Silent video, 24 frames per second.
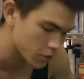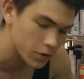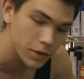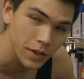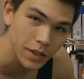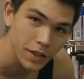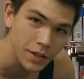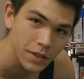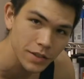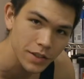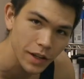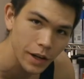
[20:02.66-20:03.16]

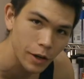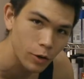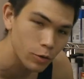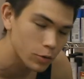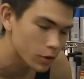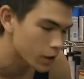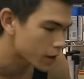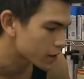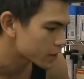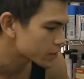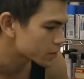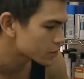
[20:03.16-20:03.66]
these
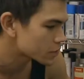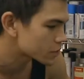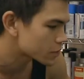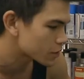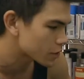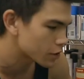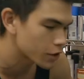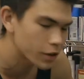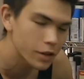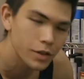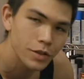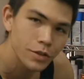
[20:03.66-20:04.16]
outlines
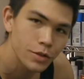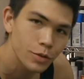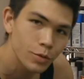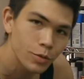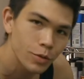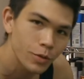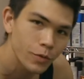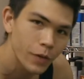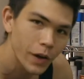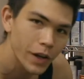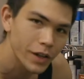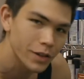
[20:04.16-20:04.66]
onto
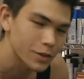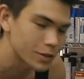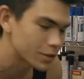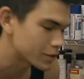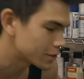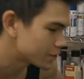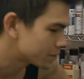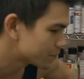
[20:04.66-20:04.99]
the vinyl.